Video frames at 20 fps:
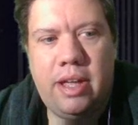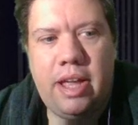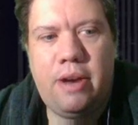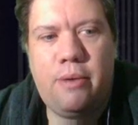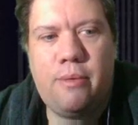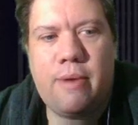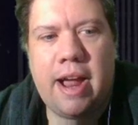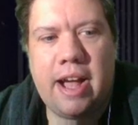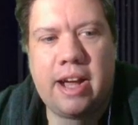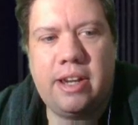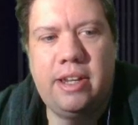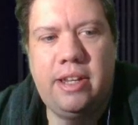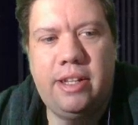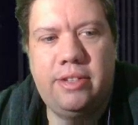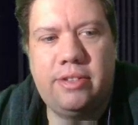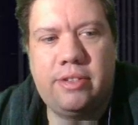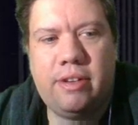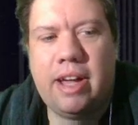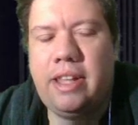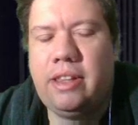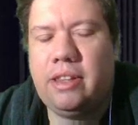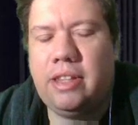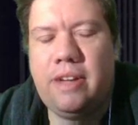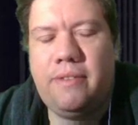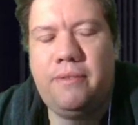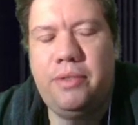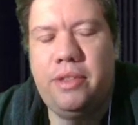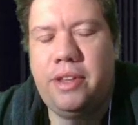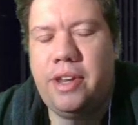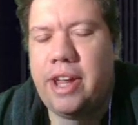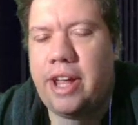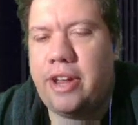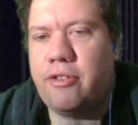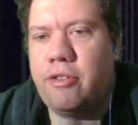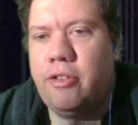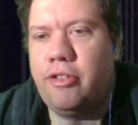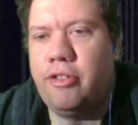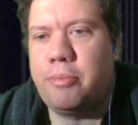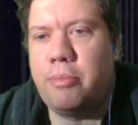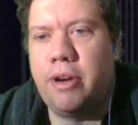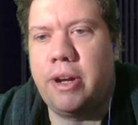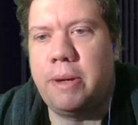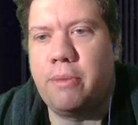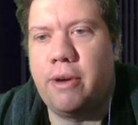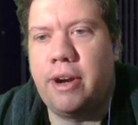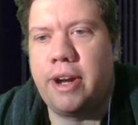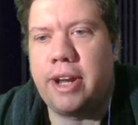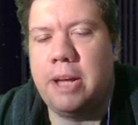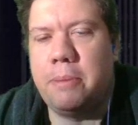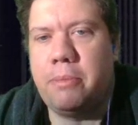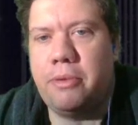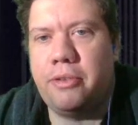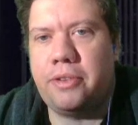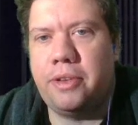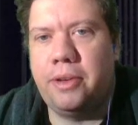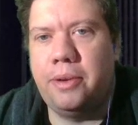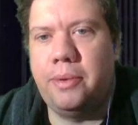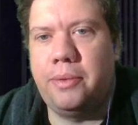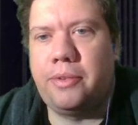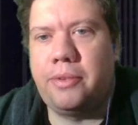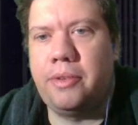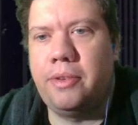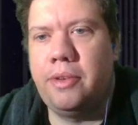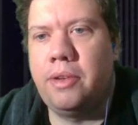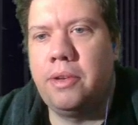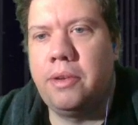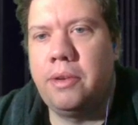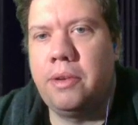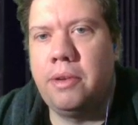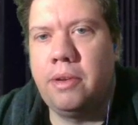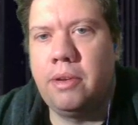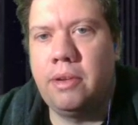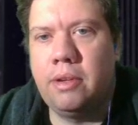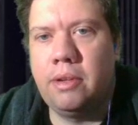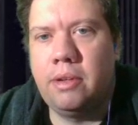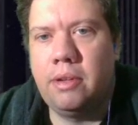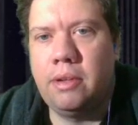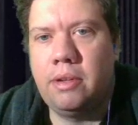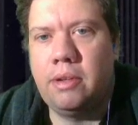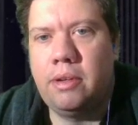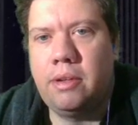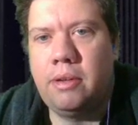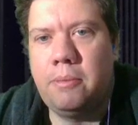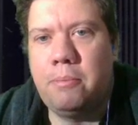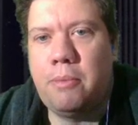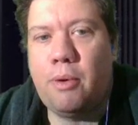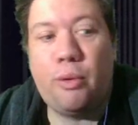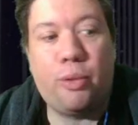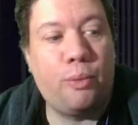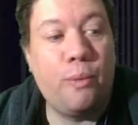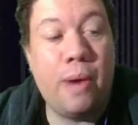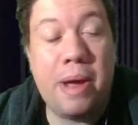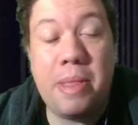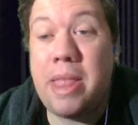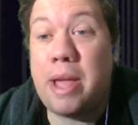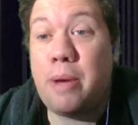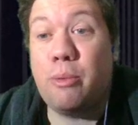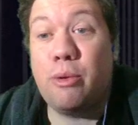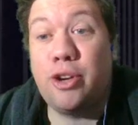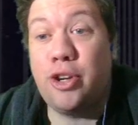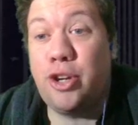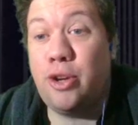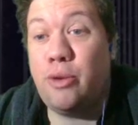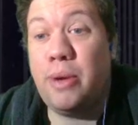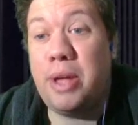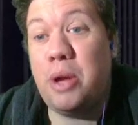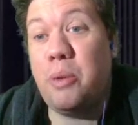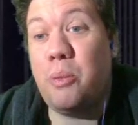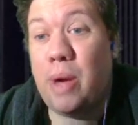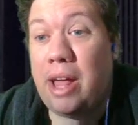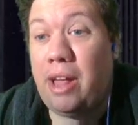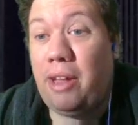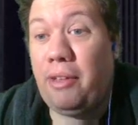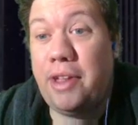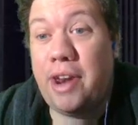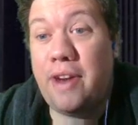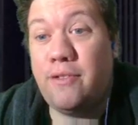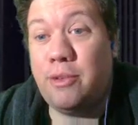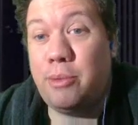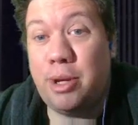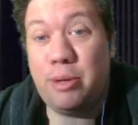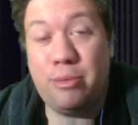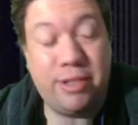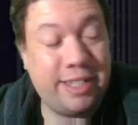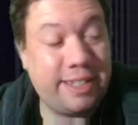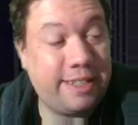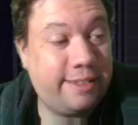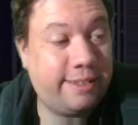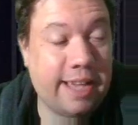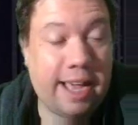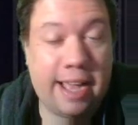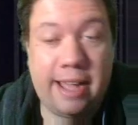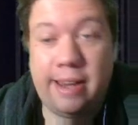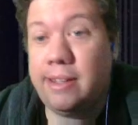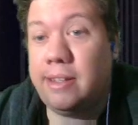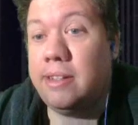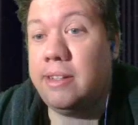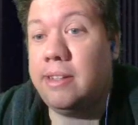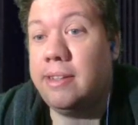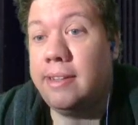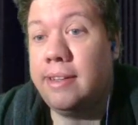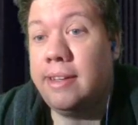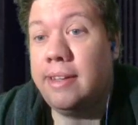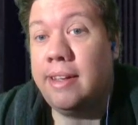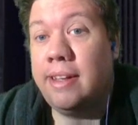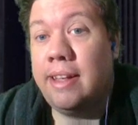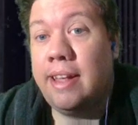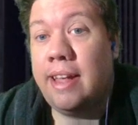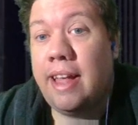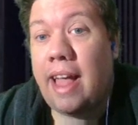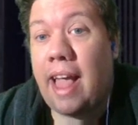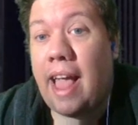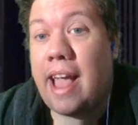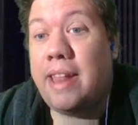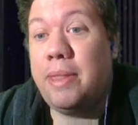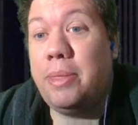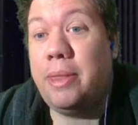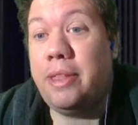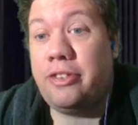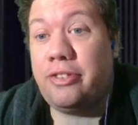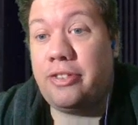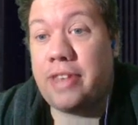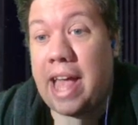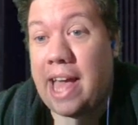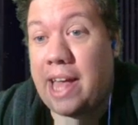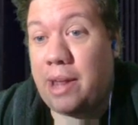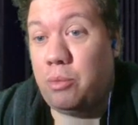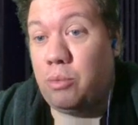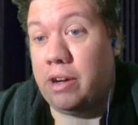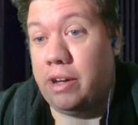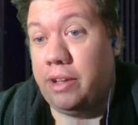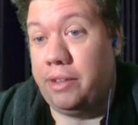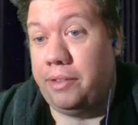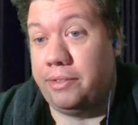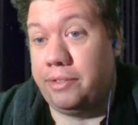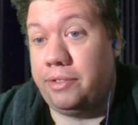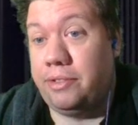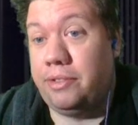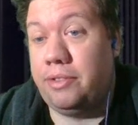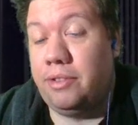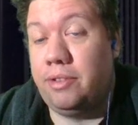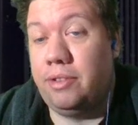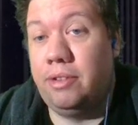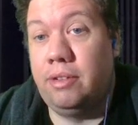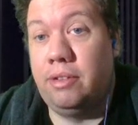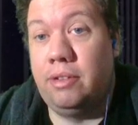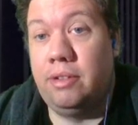Hey, Rack Diesel, I love the Nitro Spring Break episodes. Both when they were doing well and everybody was excited, and the sad ones.